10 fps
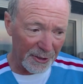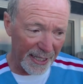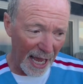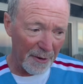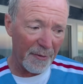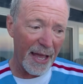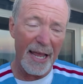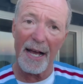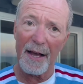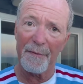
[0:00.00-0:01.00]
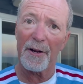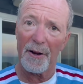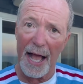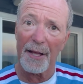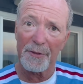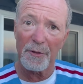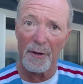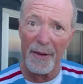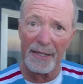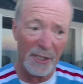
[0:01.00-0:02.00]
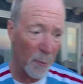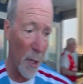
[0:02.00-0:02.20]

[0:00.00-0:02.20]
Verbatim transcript: together, they uh, figure out how to uh, make this work.